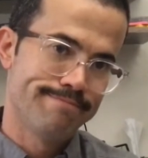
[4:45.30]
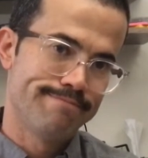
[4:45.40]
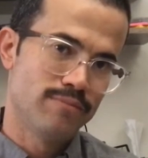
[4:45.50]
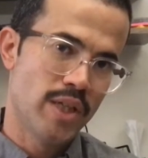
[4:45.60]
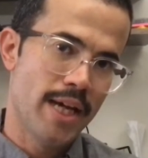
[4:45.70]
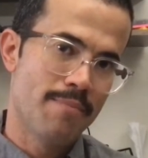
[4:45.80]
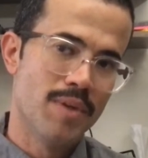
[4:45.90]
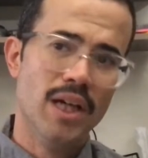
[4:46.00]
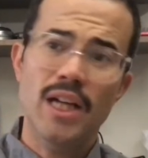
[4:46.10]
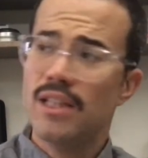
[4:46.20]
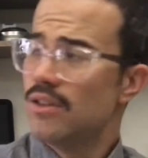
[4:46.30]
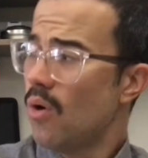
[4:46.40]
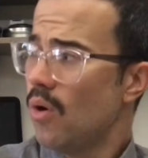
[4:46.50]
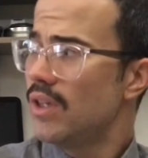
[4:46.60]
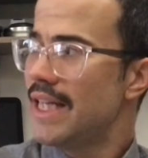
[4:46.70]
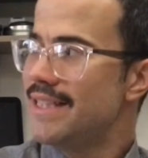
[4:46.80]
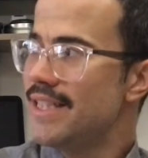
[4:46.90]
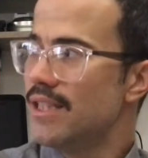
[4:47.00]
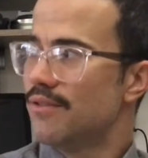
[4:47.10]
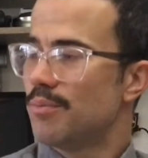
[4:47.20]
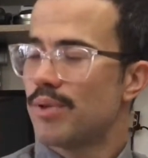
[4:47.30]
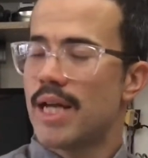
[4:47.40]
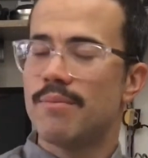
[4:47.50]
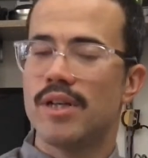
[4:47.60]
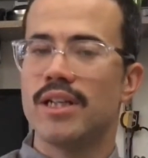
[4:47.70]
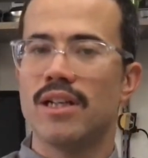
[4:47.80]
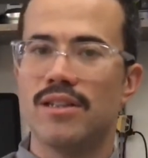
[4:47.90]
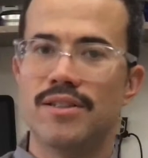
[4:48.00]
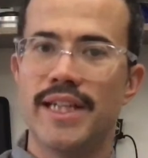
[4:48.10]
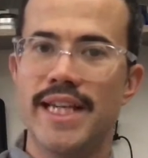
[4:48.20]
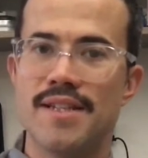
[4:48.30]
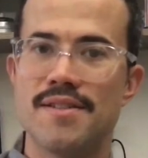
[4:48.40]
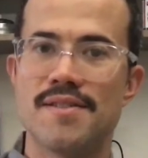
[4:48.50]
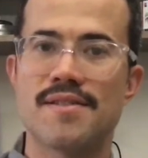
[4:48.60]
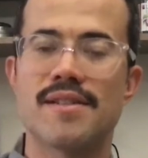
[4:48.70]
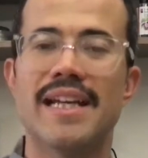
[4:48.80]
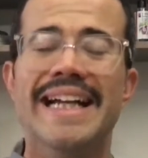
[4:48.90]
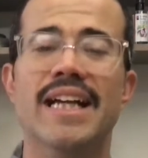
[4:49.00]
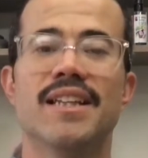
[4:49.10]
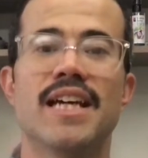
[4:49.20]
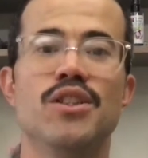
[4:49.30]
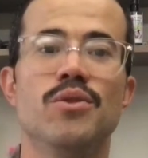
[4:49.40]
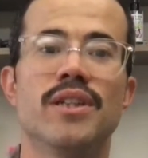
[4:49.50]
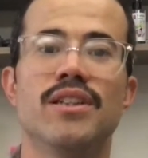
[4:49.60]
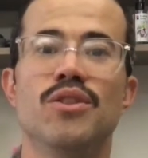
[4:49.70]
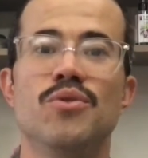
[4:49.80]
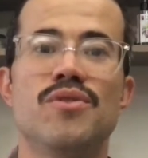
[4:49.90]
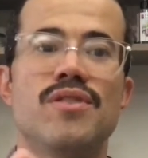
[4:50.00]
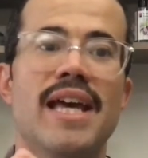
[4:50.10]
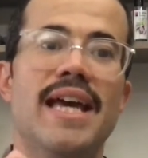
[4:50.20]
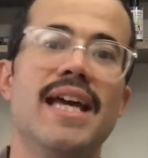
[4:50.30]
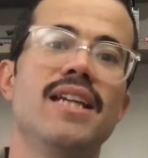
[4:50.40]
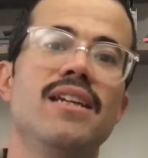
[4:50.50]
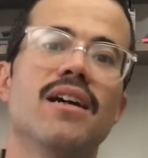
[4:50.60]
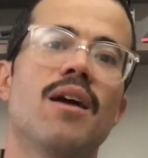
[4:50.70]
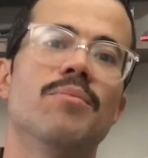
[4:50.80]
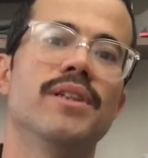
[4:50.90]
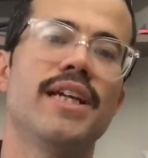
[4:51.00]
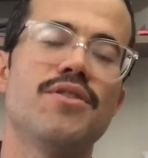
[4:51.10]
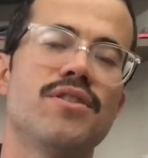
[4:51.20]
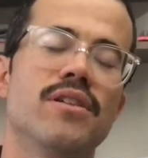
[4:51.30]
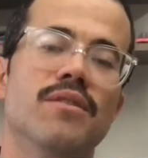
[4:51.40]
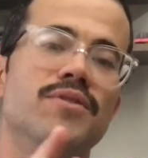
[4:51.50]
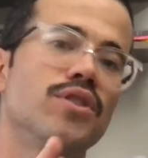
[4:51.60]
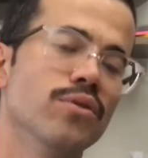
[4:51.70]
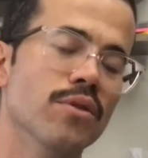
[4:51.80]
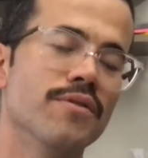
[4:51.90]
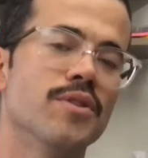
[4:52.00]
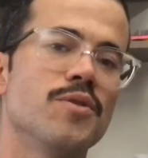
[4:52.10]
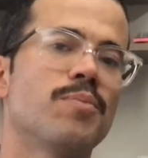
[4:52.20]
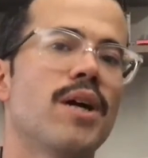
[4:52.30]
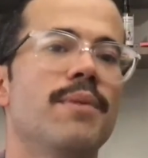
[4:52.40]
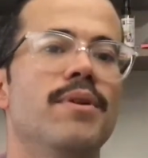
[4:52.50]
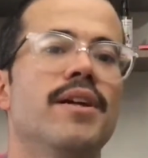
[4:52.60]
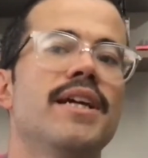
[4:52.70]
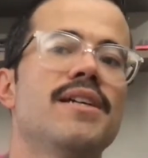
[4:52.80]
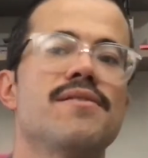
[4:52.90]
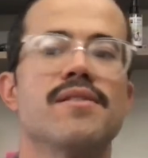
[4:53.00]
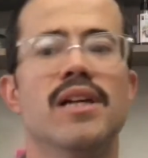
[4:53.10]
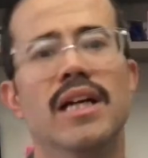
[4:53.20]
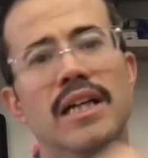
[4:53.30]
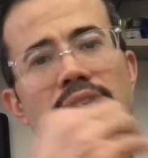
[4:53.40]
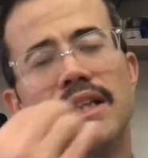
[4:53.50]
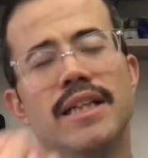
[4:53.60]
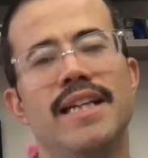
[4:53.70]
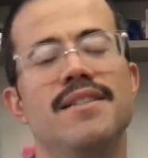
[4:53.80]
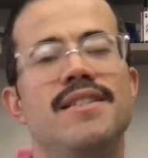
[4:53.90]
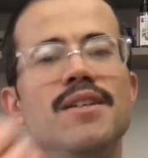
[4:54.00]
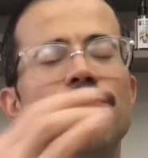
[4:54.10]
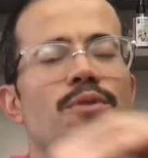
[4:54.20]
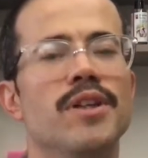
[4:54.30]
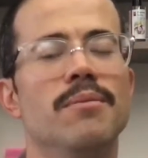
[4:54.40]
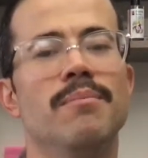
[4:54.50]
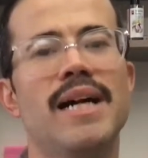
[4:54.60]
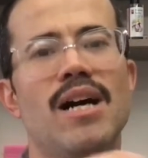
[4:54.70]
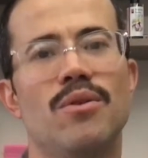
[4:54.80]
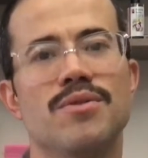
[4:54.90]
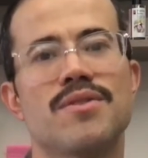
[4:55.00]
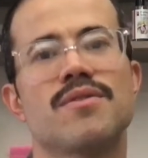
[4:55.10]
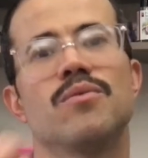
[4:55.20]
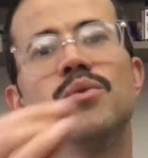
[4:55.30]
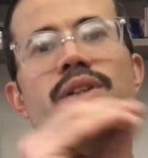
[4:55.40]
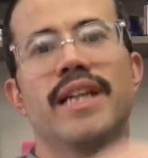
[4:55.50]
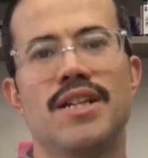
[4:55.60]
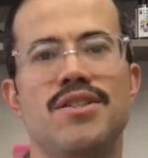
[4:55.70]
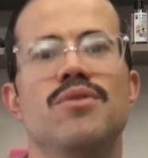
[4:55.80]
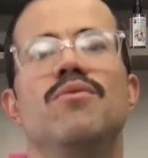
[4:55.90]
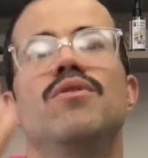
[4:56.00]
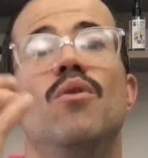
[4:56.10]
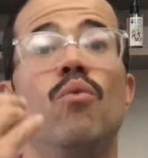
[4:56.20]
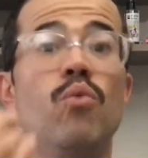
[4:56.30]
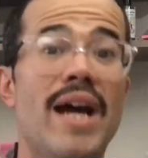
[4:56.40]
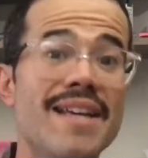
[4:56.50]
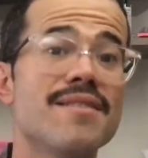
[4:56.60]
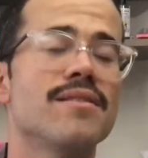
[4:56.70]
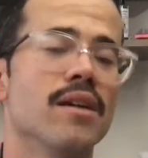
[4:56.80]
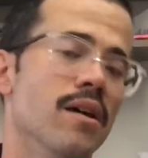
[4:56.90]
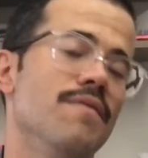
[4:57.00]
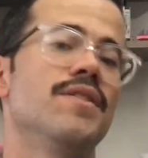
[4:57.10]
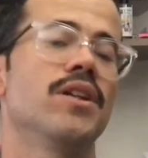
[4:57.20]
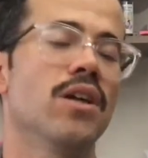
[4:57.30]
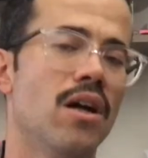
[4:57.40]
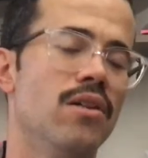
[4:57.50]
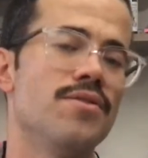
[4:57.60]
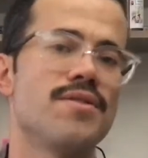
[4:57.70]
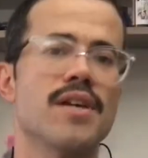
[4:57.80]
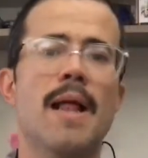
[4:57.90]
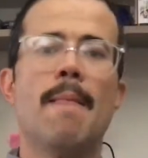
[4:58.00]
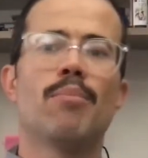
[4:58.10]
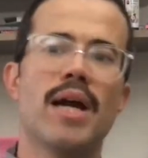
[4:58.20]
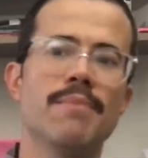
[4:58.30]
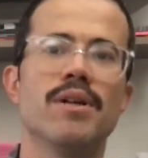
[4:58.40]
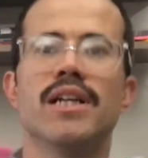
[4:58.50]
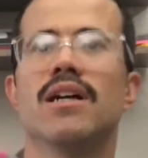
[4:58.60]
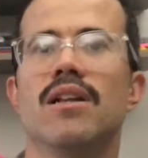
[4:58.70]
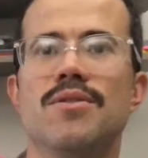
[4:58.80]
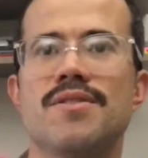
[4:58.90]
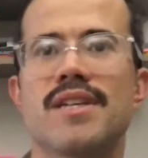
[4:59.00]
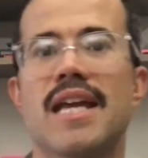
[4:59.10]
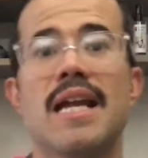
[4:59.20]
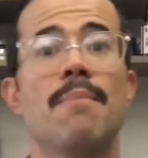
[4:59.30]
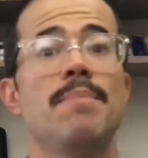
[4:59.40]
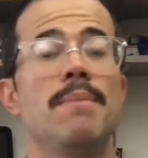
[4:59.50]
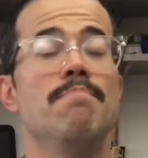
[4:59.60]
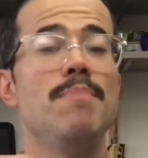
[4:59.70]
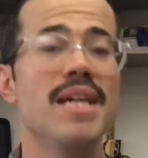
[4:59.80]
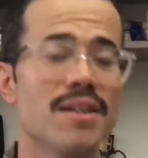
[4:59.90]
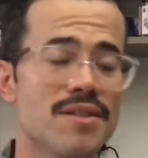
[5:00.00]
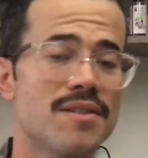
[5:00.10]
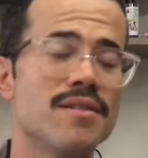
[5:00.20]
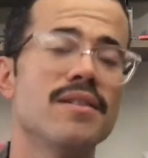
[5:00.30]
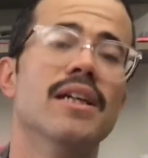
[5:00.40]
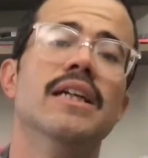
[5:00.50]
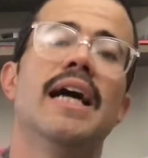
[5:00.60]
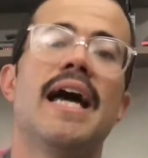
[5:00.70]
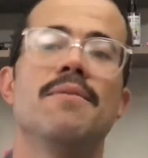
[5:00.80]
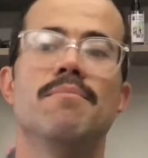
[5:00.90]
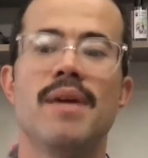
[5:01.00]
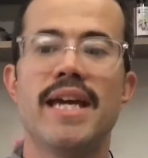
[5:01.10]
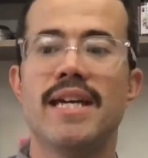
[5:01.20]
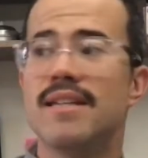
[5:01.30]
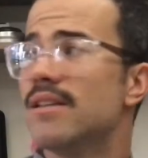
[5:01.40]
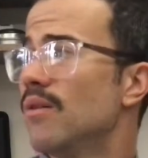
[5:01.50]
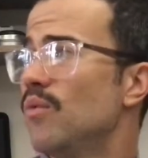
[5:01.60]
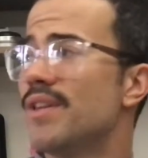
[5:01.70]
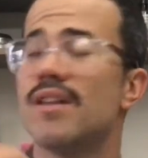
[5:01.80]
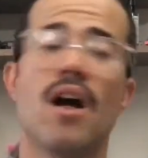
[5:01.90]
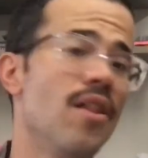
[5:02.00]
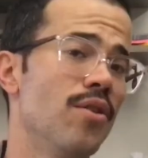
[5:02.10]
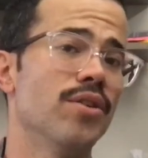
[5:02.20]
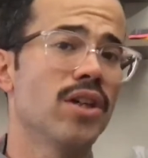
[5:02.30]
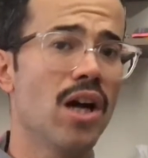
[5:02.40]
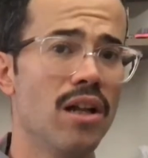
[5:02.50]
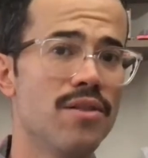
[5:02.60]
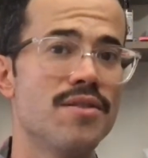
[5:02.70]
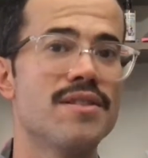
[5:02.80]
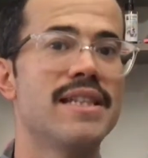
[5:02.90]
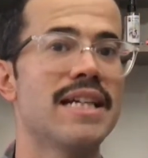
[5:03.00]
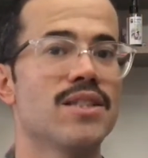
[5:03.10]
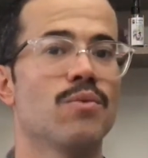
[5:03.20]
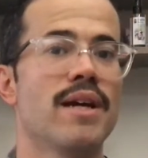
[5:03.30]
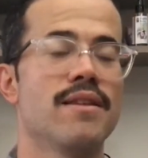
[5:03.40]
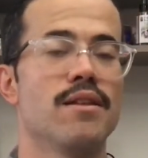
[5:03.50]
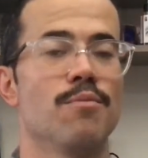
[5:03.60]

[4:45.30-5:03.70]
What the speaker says: right? The whole idea of a primary color is that you can use any combination of 2 of those primaries in different amounts will get you the rest of the colors. Primary colors cannot be mixed and made with other colors. That's why they're